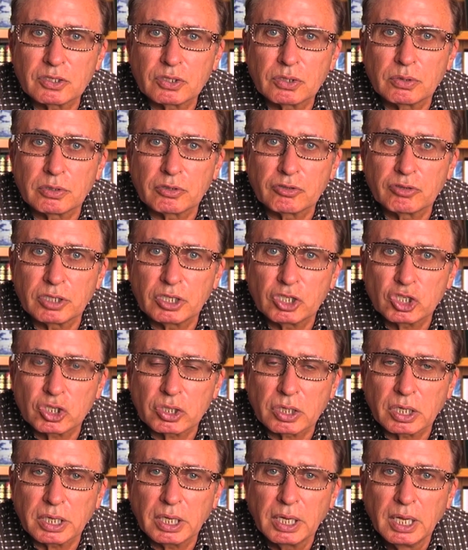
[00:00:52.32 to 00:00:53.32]
taught
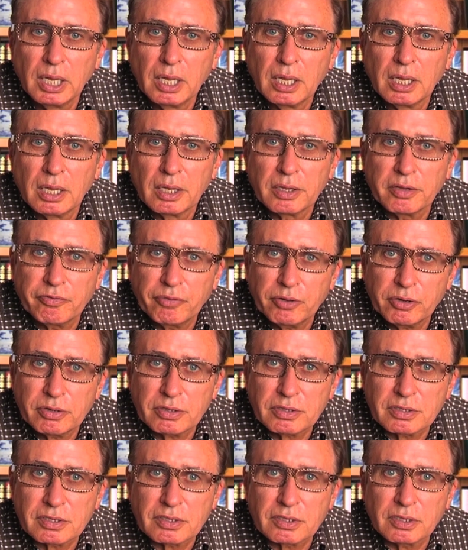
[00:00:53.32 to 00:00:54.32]
traditionally, the
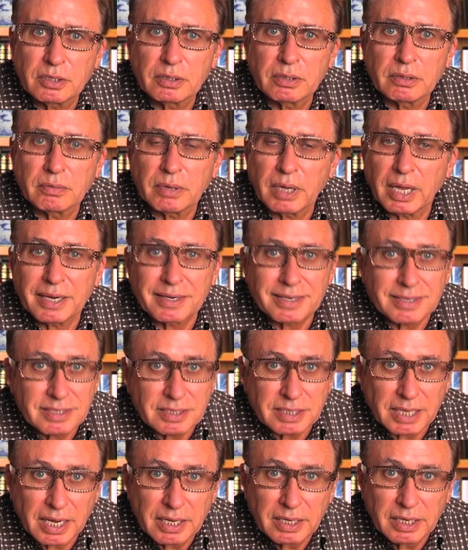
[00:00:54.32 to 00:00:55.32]
focus is on
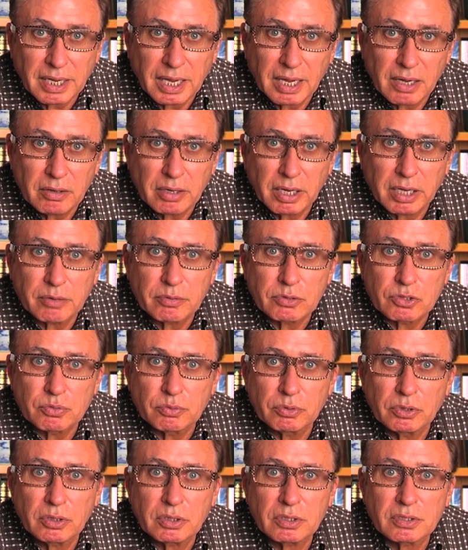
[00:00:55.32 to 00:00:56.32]
understanding how language
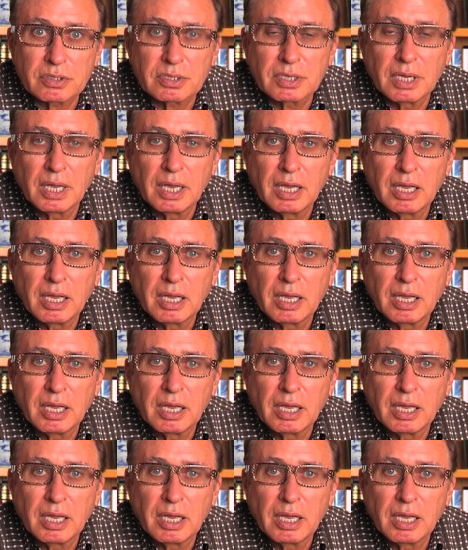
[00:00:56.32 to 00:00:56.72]
works